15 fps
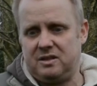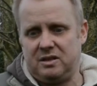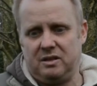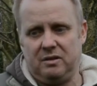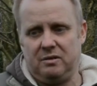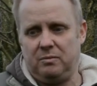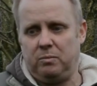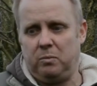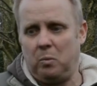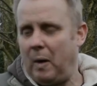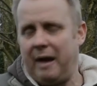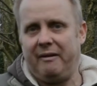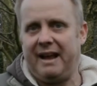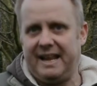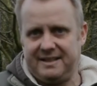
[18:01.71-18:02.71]
to
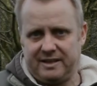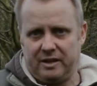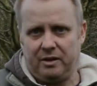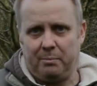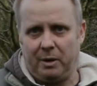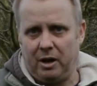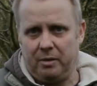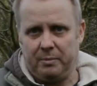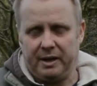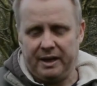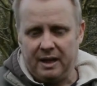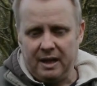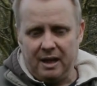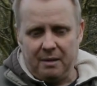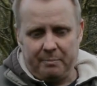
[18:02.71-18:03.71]
where it is at the moment,
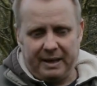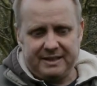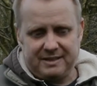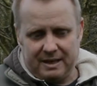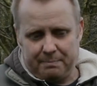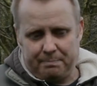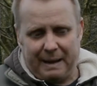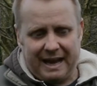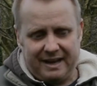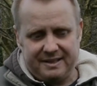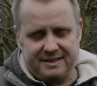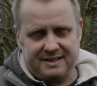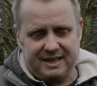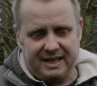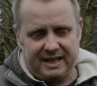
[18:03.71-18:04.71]
basically
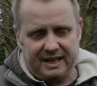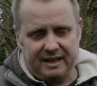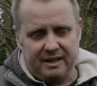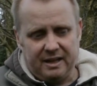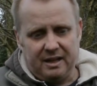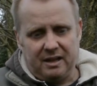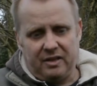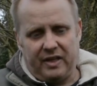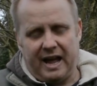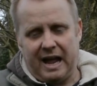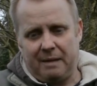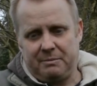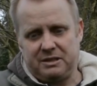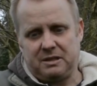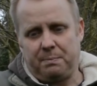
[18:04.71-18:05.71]
balancing the
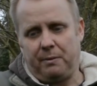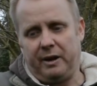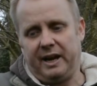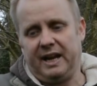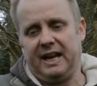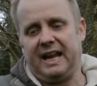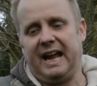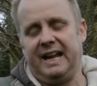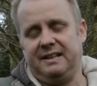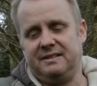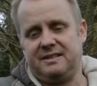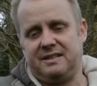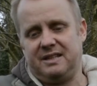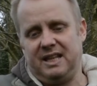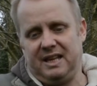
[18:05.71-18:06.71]
hammer spring
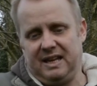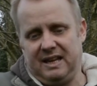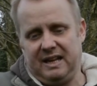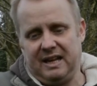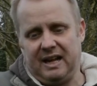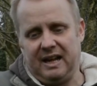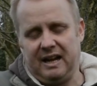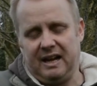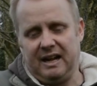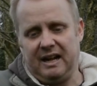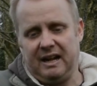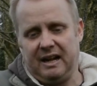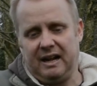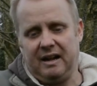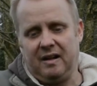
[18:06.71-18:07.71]
against the
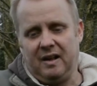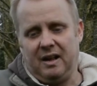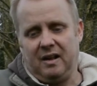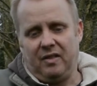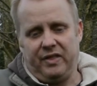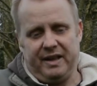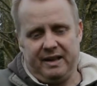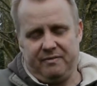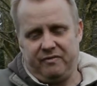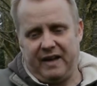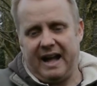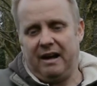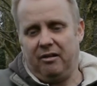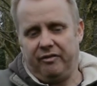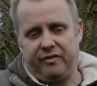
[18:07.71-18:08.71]

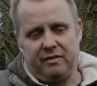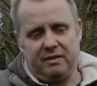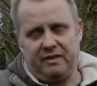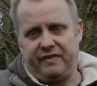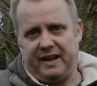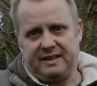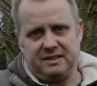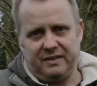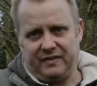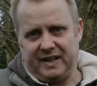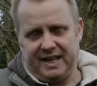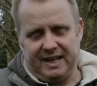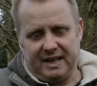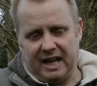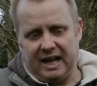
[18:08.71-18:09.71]
valve
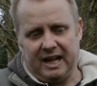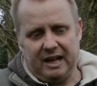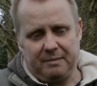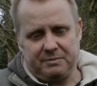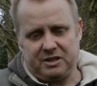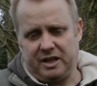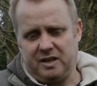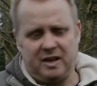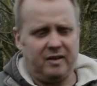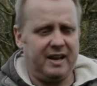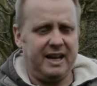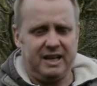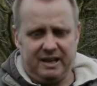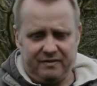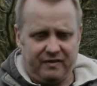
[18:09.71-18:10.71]
effectively, so you don't
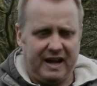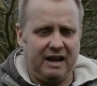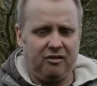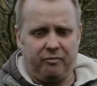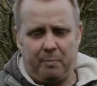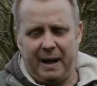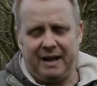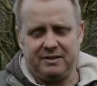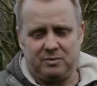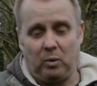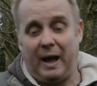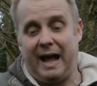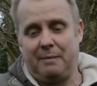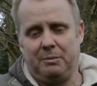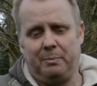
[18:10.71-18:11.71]
get any valve bounce or
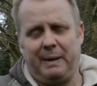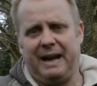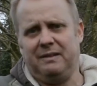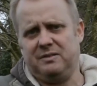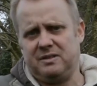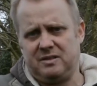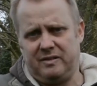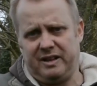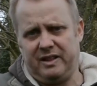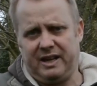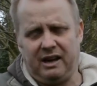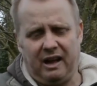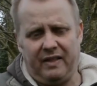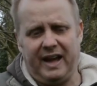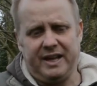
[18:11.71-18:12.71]
hammer bounce or anything
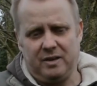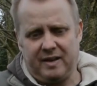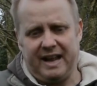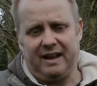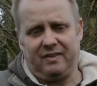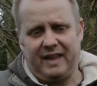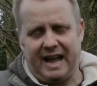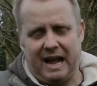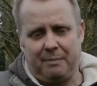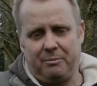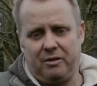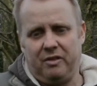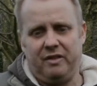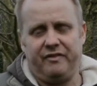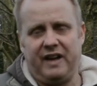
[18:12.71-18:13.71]
like that. You're getting the
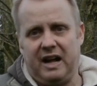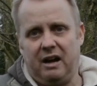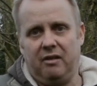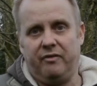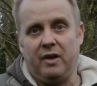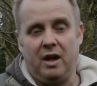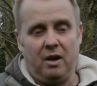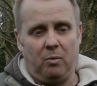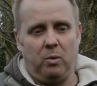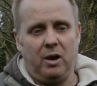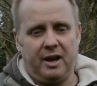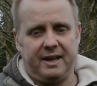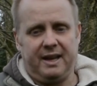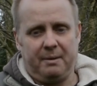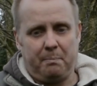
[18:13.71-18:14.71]
hammer and the valve
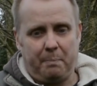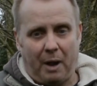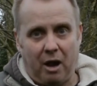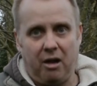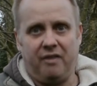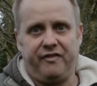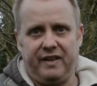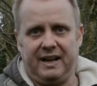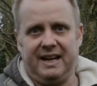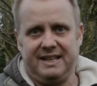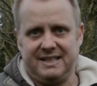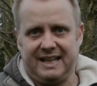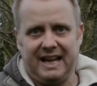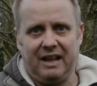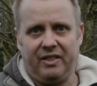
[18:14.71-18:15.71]
working perfectly
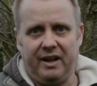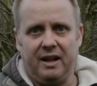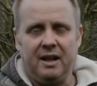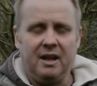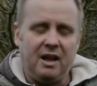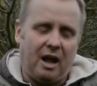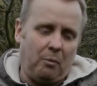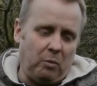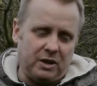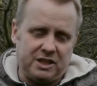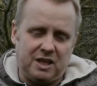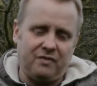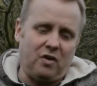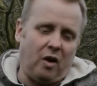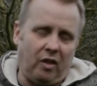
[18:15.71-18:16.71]
together, and
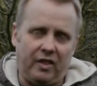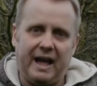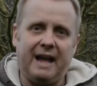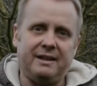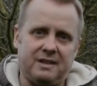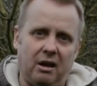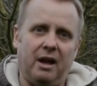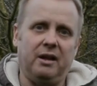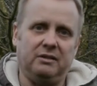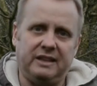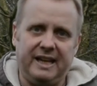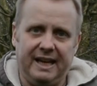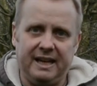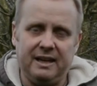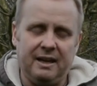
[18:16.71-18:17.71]
once you've got that dialed
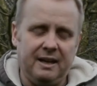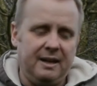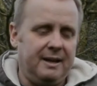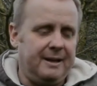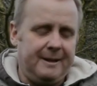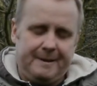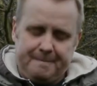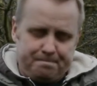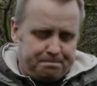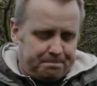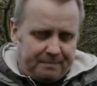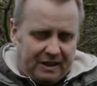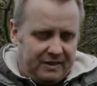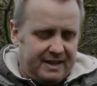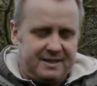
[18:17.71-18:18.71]
in,
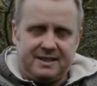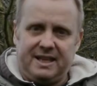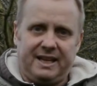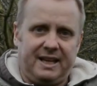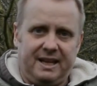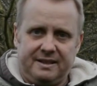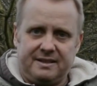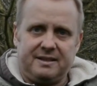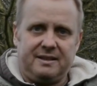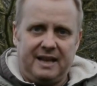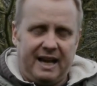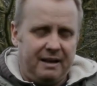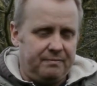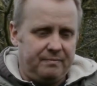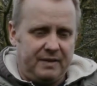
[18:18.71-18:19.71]
this thing is,
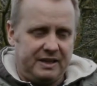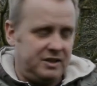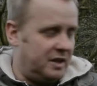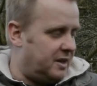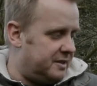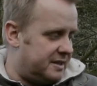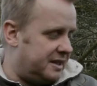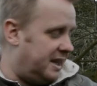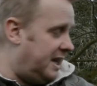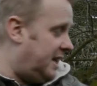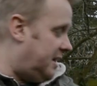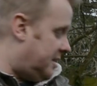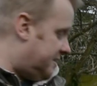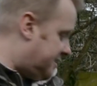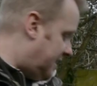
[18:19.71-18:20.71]
yeah, as you can
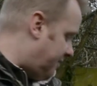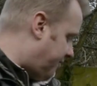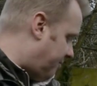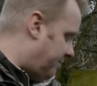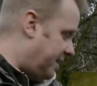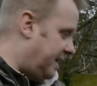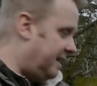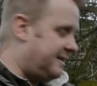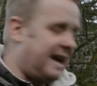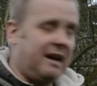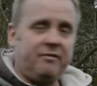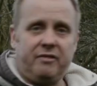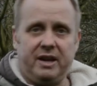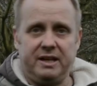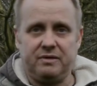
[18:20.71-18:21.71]
see from the
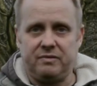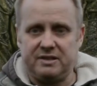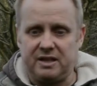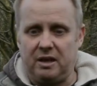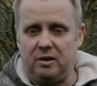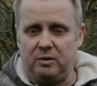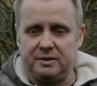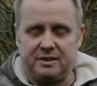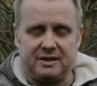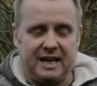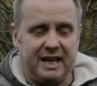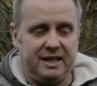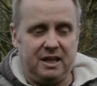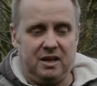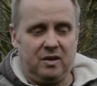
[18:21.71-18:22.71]
downrange results,
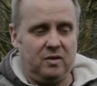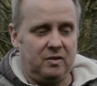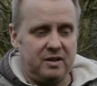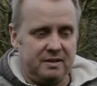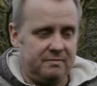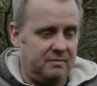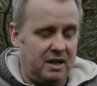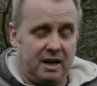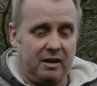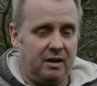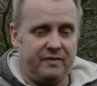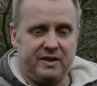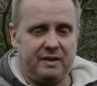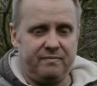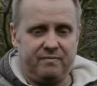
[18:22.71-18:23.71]
and you can, you know,
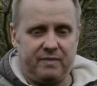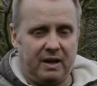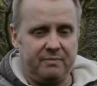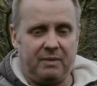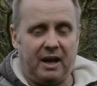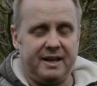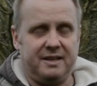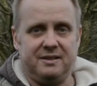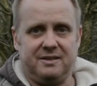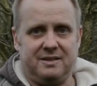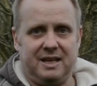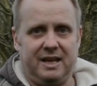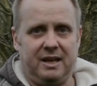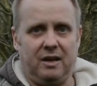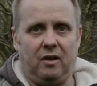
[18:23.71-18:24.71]
I can
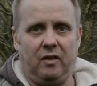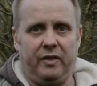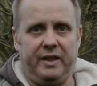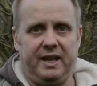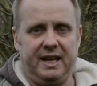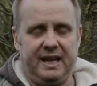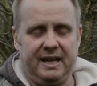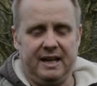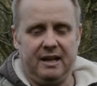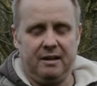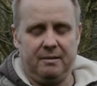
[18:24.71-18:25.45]
see on the